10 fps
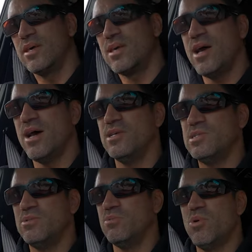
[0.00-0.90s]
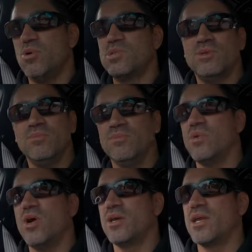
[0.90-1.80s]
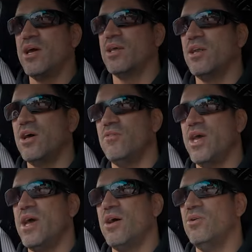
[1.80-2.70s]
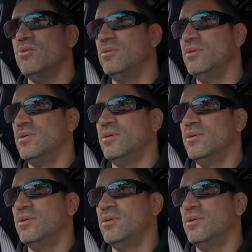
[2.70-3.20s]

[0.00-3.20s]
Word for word: The car's awesome. I can't get over how